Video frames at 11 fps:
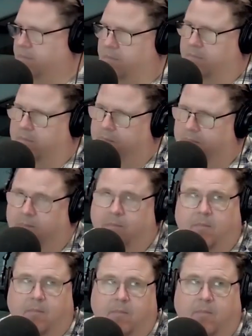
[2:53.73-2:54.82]

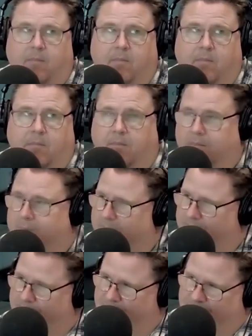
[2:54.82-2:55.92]

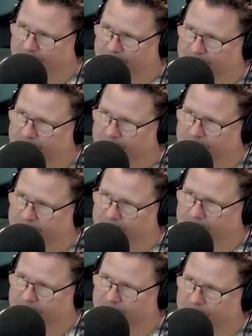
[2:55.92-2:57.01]

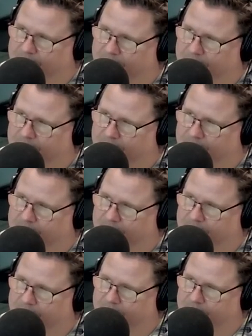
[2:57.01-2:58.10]

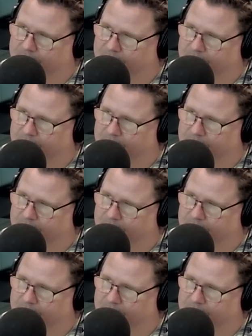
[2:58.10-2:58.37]
[no speech]